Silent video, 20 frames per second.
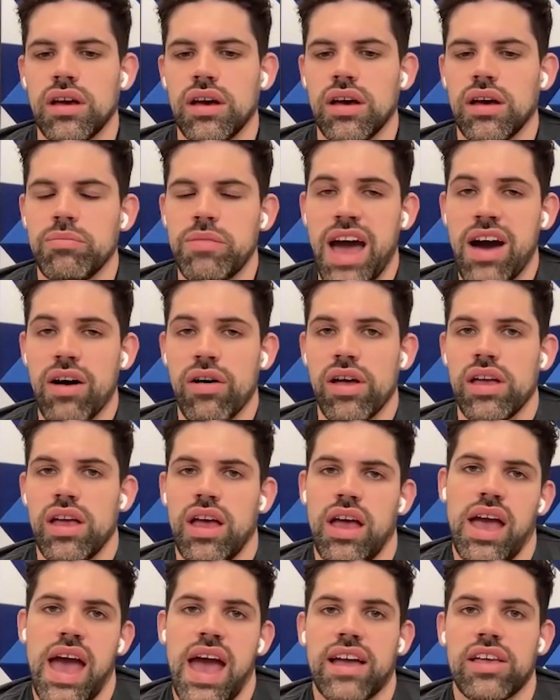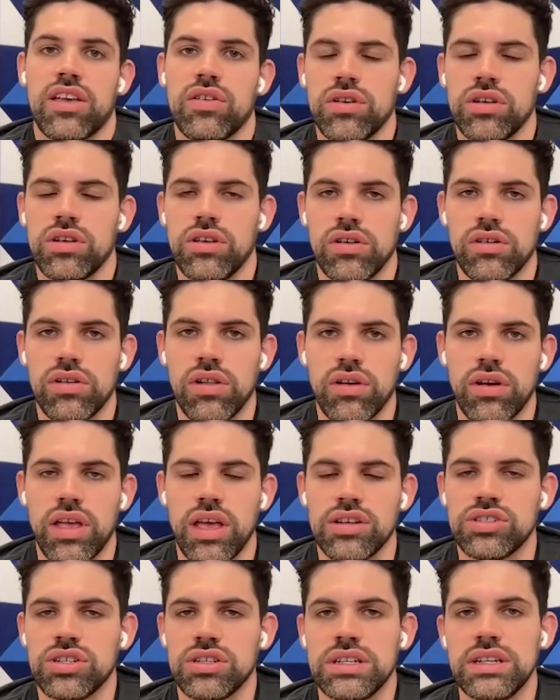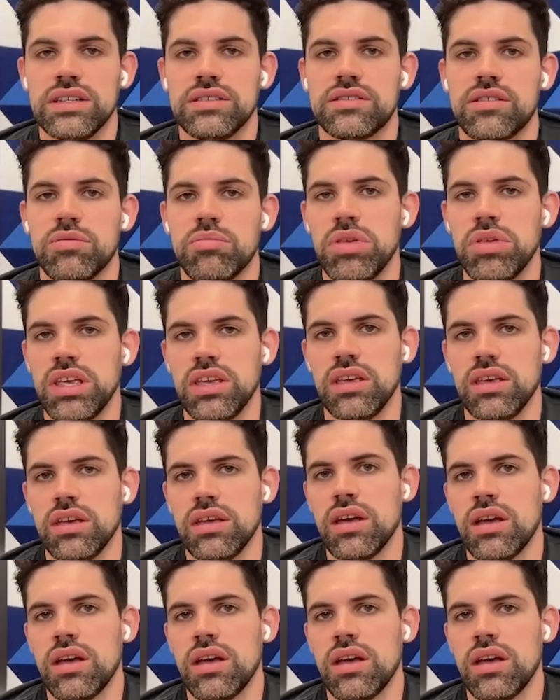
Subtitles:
how accurate your location needs to be.